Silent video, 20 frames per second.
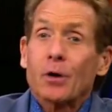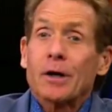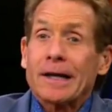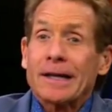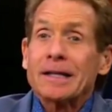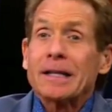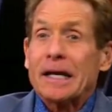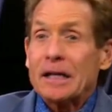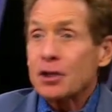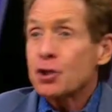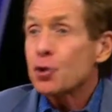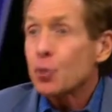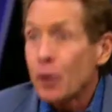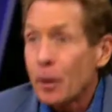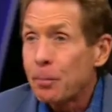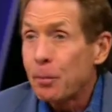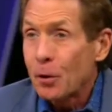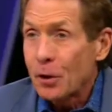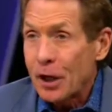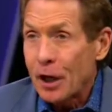we're going to like
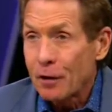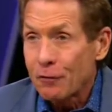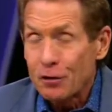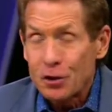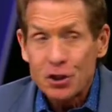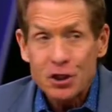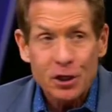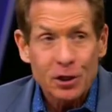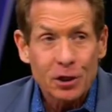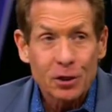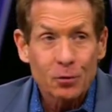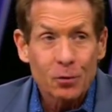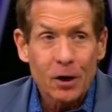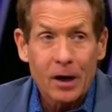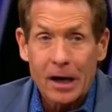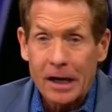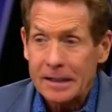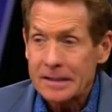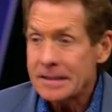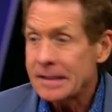triple cover Jerry
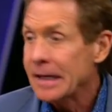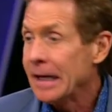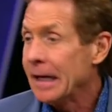Rice.